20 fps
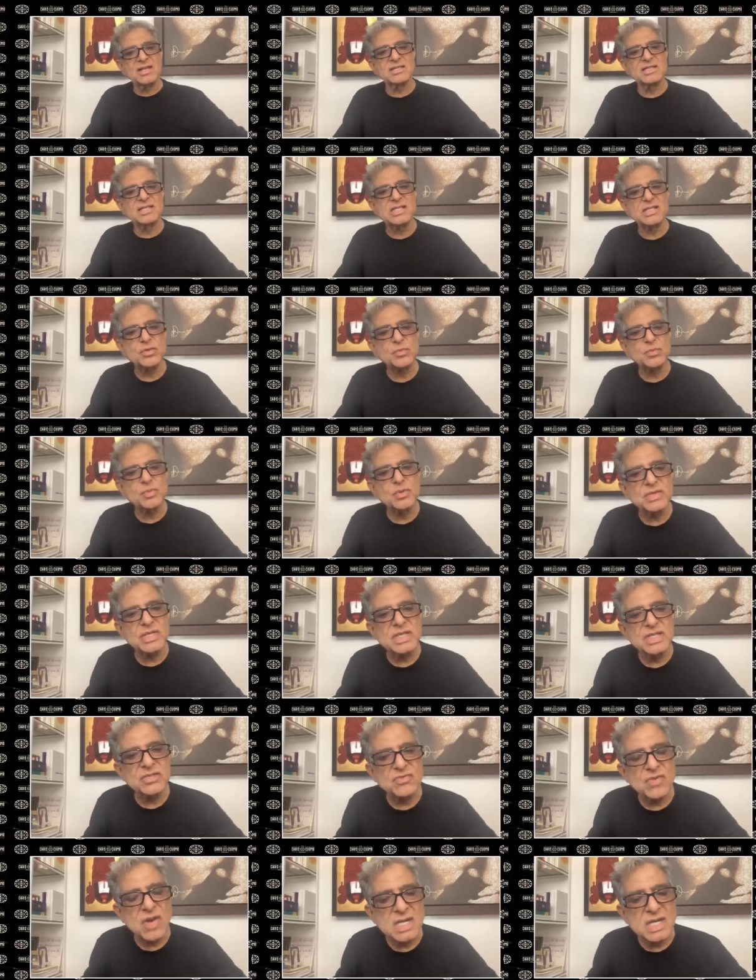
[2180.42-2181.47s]

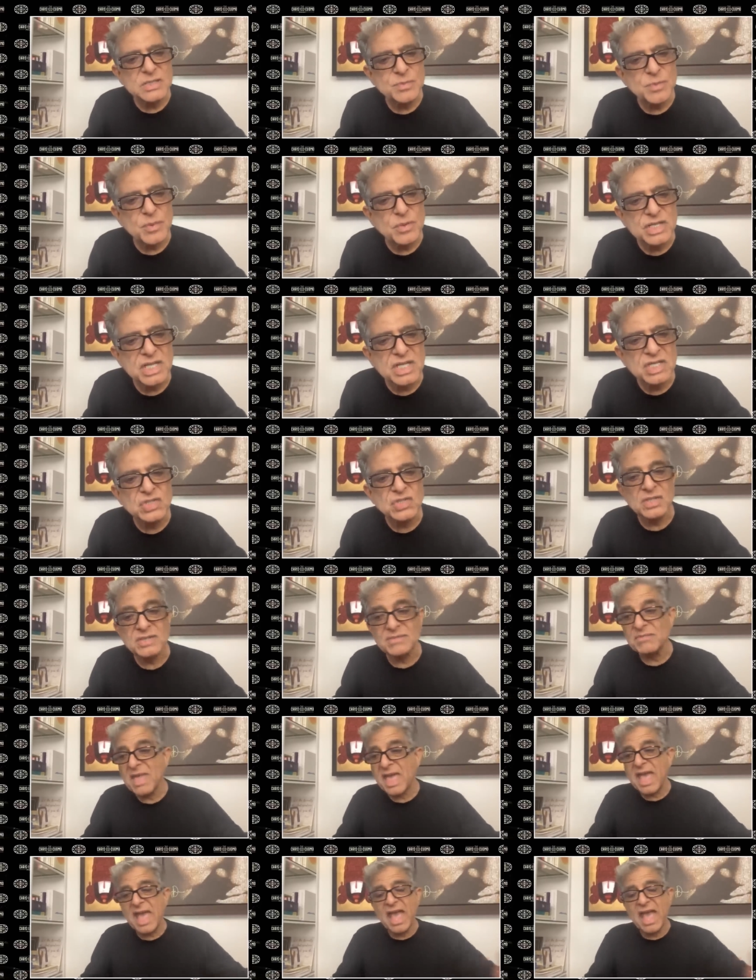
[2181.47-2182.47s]
distributing transportation,